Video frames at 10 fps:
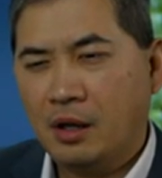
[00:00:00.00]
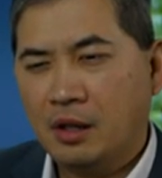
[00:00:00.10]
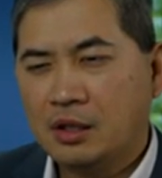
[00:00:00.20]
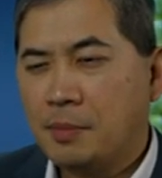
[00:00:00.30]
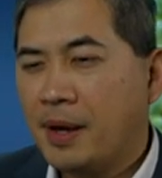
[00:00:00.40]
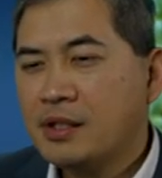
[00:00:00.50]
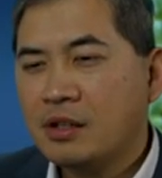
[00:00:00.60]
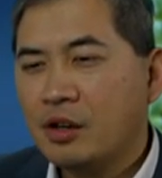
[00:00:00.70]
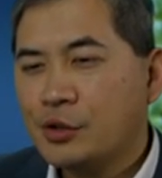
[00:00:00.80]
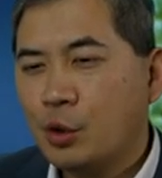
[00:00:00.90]
depends on
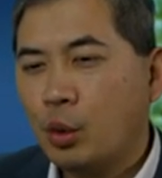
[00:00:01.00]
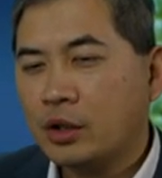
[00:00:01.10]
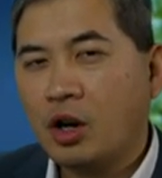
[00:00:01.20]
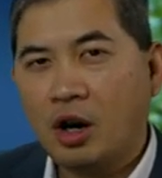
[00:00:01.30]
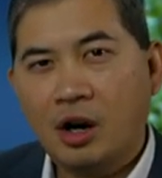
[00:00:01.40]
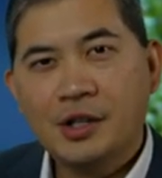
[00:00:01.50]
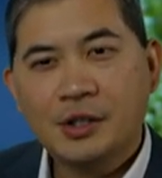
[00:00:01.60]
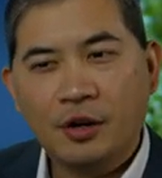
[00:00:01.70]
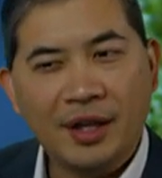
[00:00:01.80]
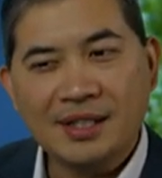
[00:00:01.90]
also what caused
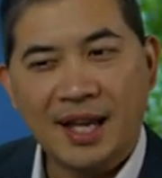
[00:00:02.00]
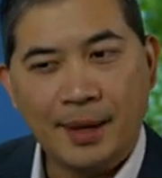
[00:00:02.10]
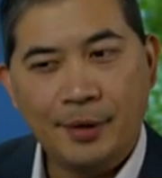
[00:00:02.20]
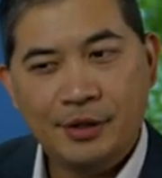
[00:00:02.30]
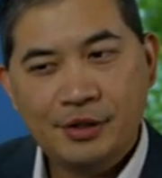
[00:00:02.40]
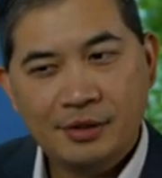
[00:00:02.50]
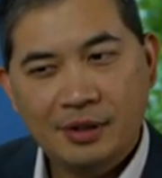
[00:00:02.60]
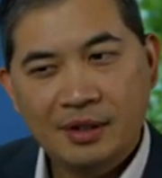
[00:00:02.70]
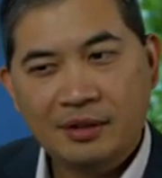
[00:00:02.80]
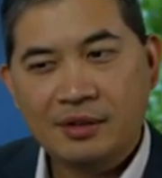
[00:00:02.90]
all that damage
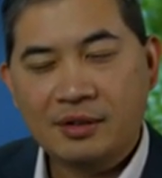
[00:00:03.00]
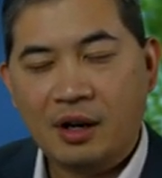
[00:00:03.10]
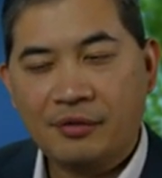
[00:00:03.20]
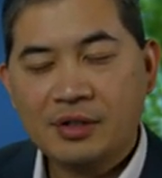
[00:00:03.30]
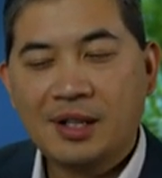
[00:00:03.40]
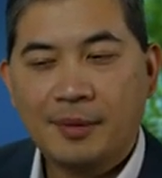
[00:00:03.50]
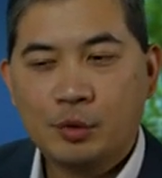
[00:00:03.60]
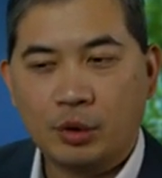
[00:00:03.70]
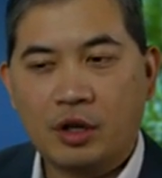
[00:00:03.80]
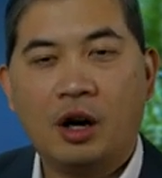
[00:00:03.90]
because oftentimes
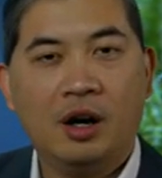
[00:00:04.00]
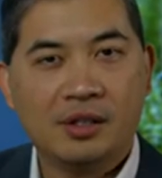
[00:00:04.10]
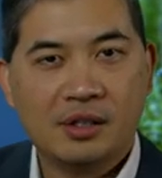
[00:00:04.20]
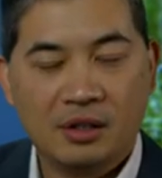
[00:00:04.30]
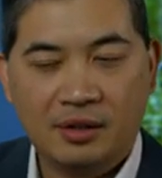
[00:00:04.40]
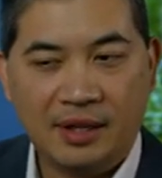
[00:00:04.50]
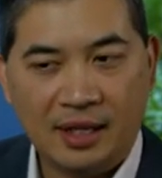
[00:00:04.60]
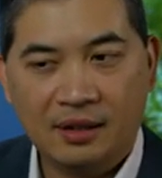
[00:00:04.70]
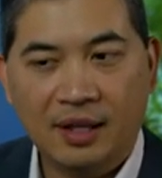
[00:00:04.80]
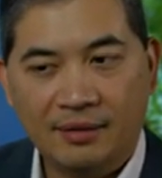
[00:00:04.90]
what caused
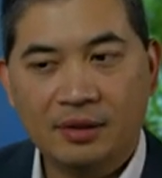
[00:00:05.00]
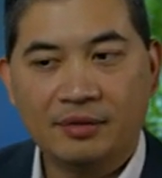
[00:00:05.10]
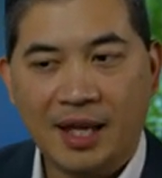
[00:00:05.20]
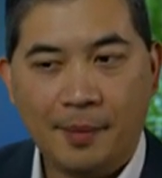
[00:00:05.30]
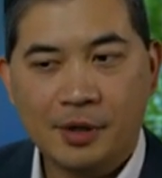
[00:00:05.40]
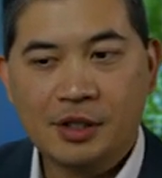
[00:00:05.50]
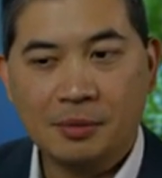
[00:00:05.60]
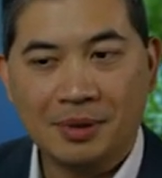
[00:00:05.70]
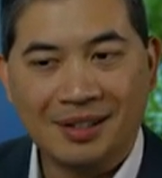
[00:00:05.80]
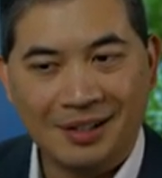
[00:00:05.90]
that level of damage to
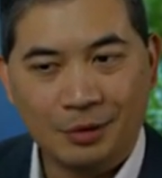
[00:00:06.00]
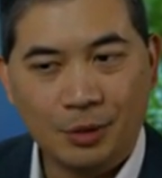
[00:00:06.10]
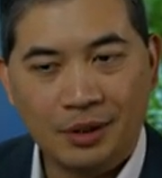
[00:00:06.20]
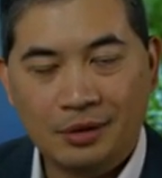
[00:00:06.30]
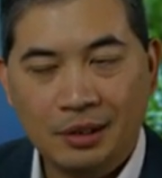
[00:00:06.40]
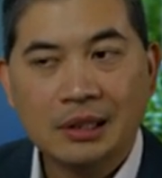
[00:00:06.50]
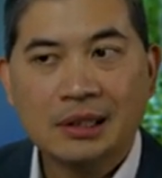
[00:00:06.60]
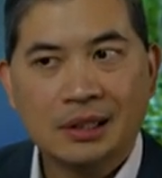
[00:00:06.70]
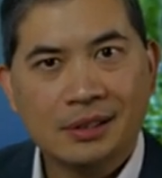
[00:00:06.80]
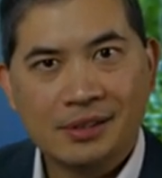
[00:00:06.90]
begin with
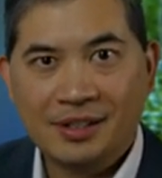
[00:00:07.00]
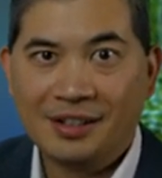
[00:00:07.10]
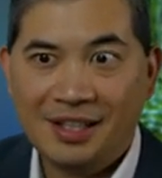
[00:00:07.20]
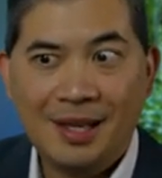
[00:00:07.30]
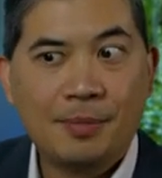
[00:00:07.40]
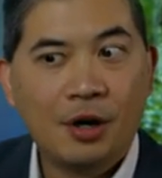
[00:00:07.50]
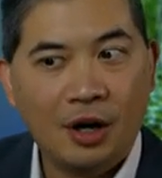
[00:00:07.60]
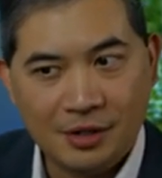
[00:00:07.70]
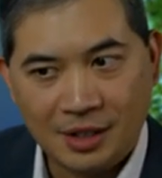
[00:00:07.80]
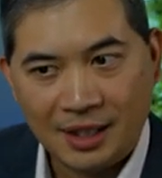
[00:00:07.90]
is going to keep
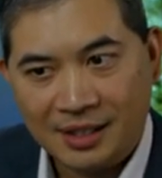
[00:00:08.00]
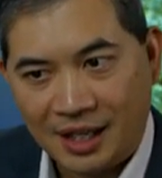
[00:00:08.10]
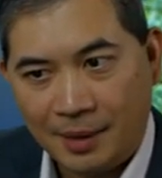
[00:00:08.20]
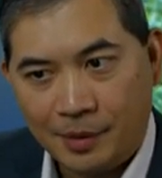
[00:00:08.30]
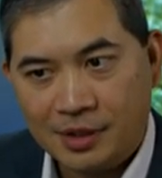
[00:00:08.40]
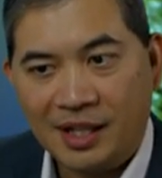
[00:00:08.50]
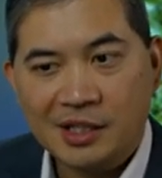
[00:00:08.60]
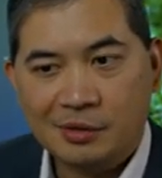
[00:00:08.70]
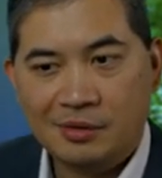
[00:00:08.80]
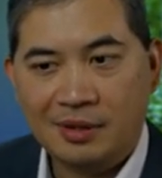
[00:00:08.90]
causing that damage, and
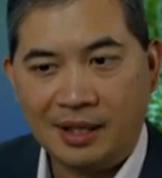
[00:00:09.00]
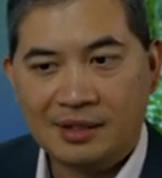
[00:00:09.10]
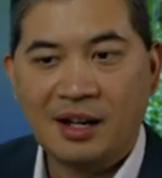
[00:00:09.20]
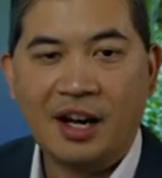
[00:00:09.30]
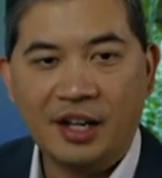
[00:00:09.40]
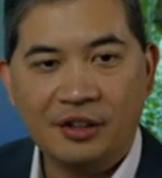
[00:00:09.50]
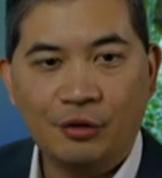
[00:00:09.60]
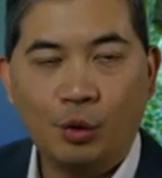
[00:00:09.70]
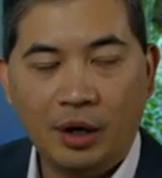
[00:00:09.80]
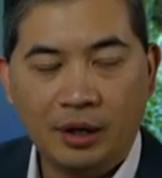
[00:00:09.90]
that's that's kind of
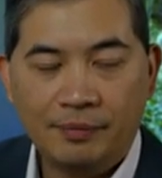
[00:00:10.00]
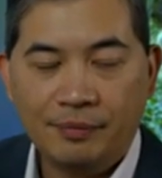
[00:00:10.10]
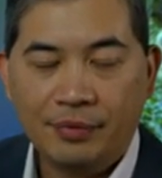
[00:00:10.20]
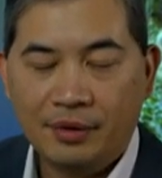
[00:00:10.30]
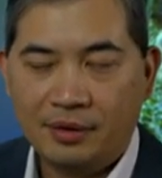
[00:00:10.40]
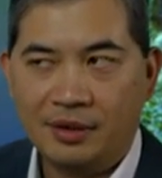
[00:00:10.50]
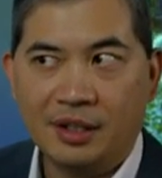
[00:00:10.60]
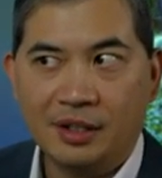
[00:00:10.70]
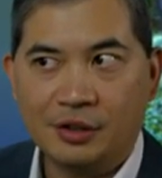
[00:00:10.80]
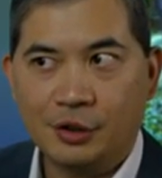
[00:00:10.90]
what
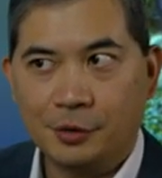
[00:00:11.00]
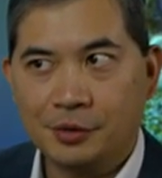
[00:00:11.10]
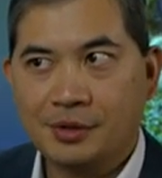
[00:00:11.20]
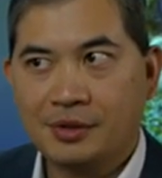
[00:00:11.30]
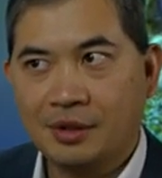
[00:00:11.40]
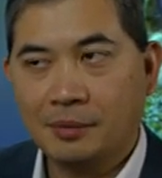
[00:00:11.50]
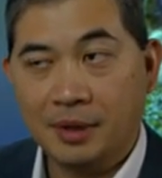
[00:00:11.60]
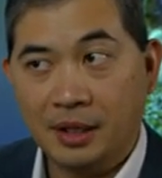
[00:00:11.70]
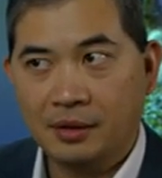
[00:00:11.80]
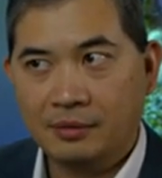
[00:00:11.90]
the issue is going to
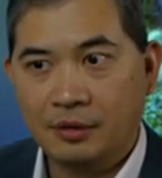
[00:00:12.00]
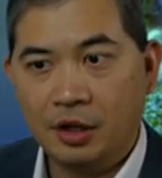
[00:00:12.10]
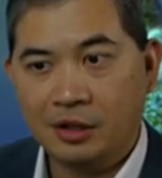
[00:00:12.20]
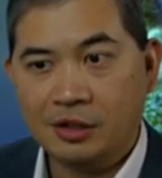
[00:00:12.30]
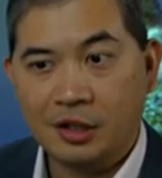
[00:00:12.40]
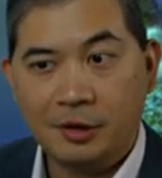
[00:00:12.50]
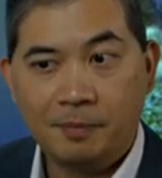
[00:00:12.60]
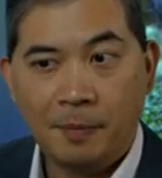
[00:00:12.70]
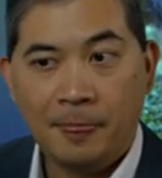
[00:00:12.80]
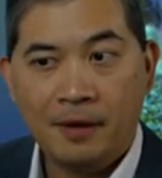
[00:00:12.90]
be long term.
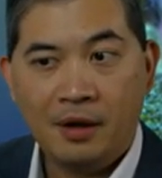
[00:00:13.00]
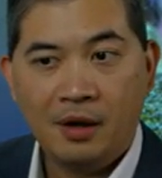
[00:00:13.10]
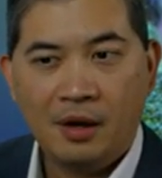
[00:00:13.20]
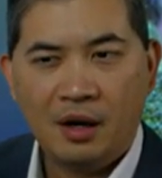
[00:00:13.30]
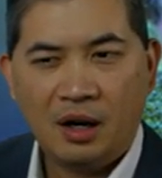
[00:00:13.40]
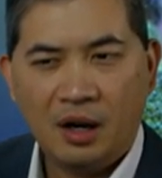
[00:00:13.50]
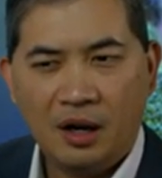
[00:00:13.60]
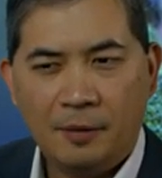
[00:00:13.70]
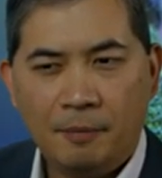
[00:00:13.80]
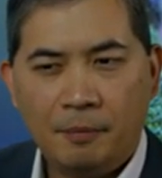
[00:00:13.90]

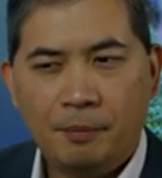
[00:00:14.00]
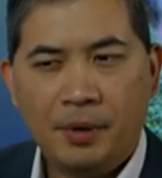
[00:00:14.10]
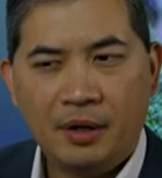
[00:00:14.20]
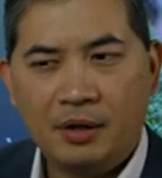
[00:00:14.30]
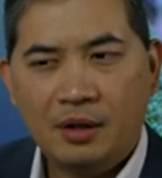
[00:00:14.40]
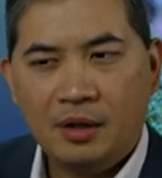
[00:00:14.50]
Um, but